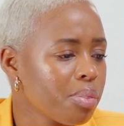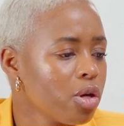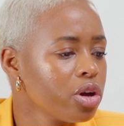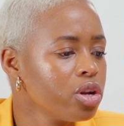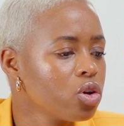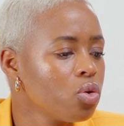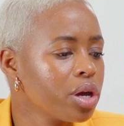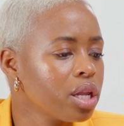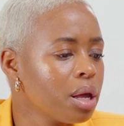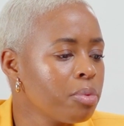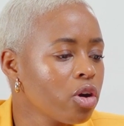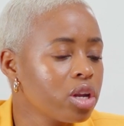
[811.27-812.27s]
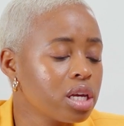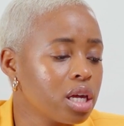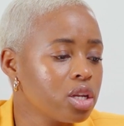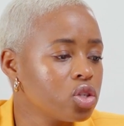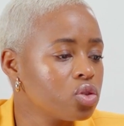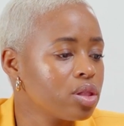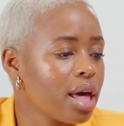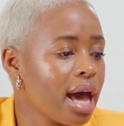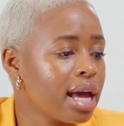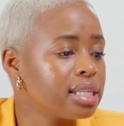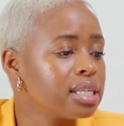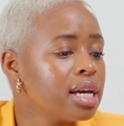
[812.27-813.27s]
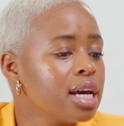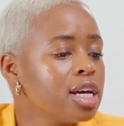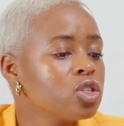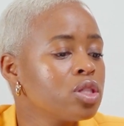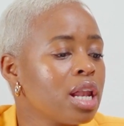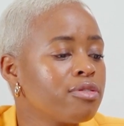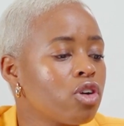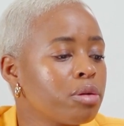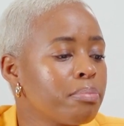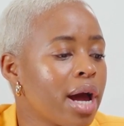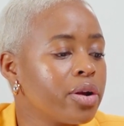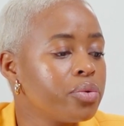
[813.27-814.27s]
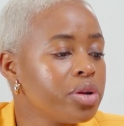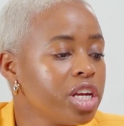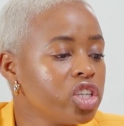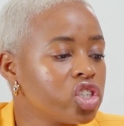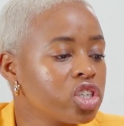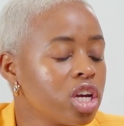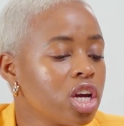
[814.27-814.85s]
I'm not gonna get into that. So then I've got my reach.